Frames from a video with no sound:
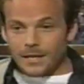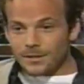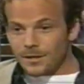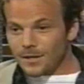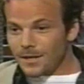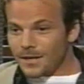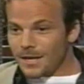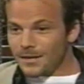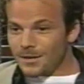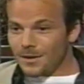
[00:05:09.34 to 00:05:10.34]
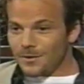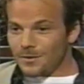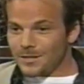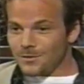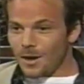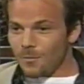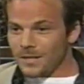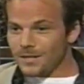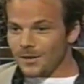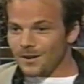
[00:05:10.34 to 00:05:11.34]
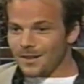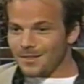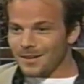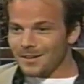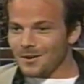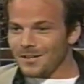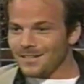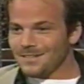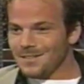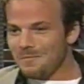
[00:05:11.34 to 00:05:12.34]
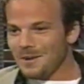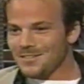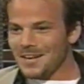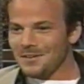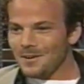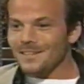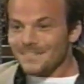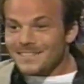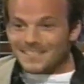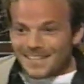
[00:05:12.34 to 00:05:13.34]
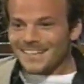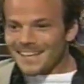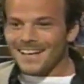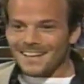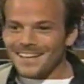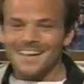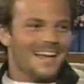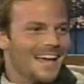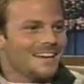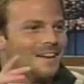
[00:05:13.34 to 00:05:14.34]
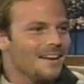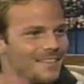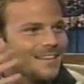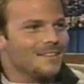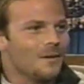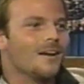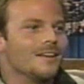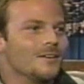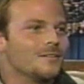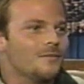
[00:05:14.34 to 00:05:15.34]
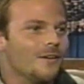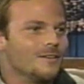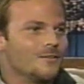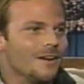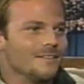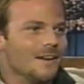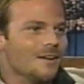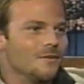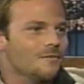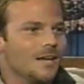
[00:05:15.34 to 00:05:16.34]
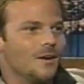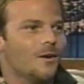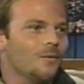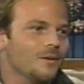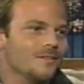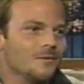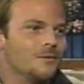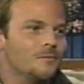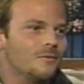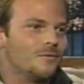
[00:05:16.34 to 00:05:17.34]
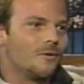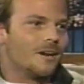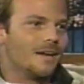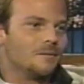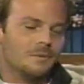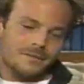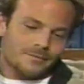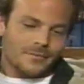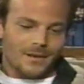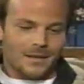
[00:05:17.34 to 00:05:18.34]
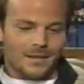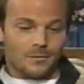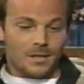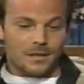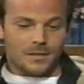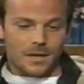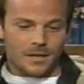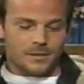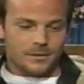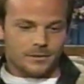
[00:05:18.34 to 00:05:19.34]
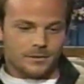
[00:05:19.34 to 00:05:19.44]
and and uh, and so I went there, and I think you know he didn't say much anyway. He just yeah, yeah. And and I think he thought I looked very strange, and I don't know if that call went through beforehand, but right, he was a nice guy. Was he